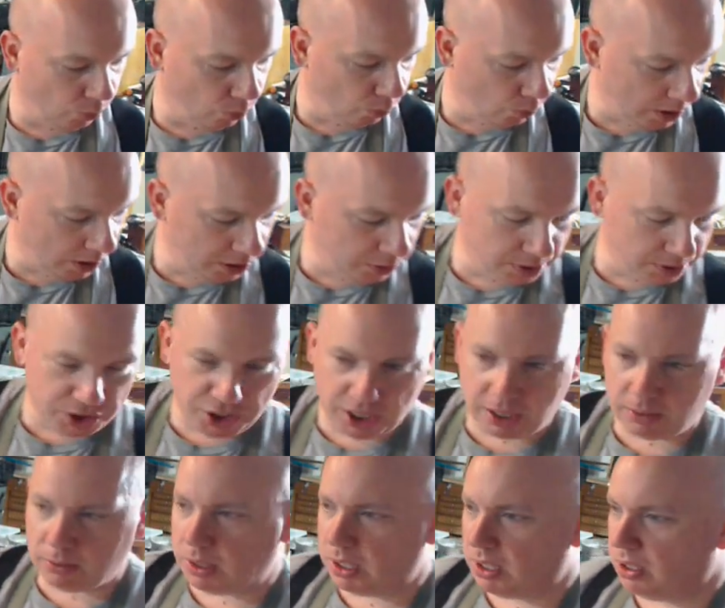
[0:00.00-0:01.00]
What you would
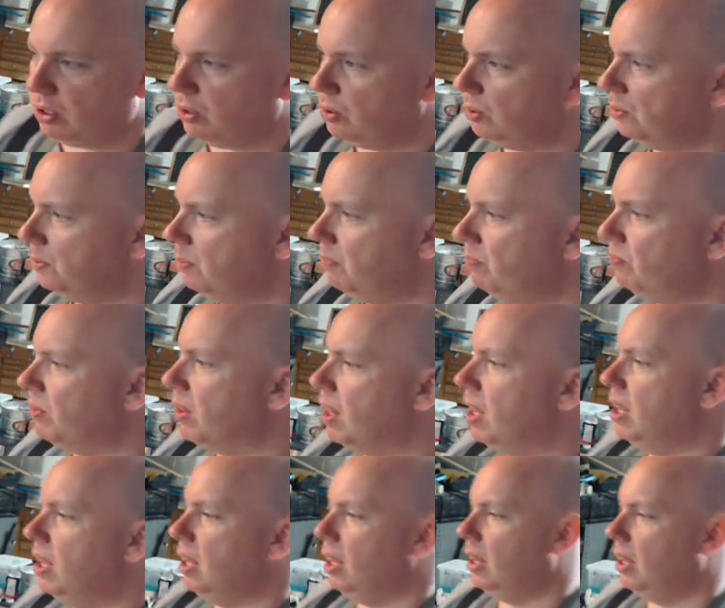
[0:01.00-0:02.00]
generally do
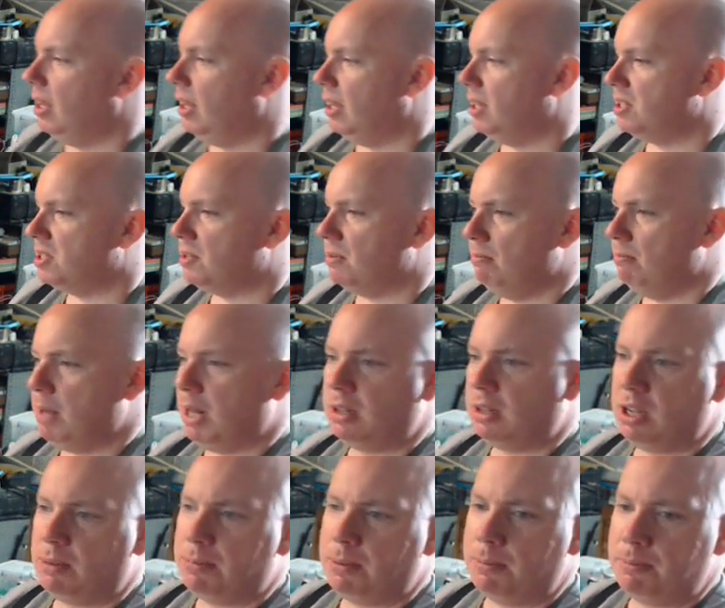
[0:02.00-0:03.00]
is
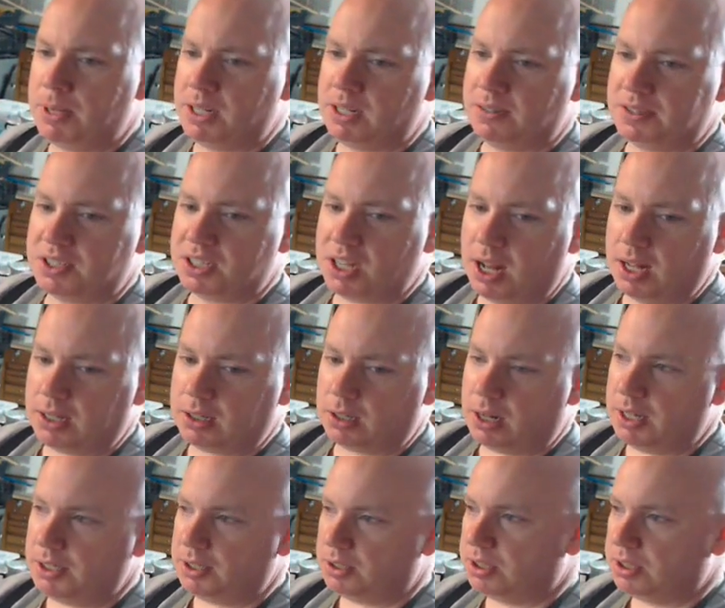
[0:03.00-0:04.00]
melt up a bit of solder
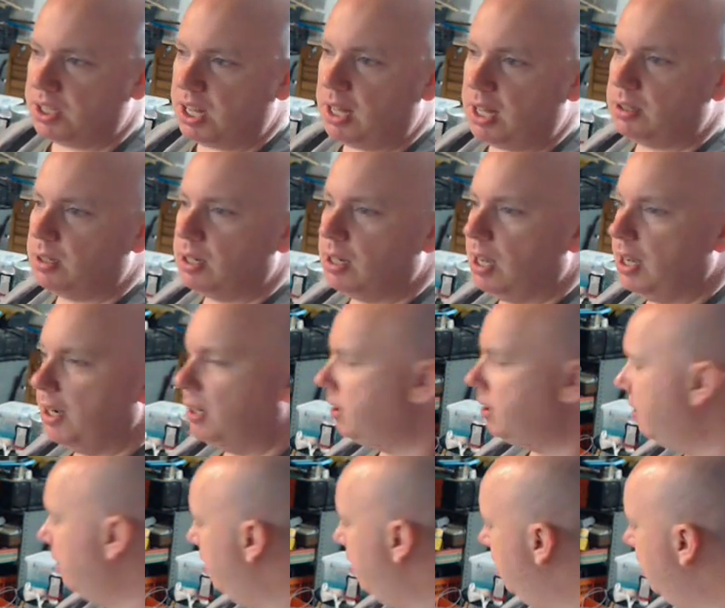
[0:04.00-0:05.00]
on your soldering iron,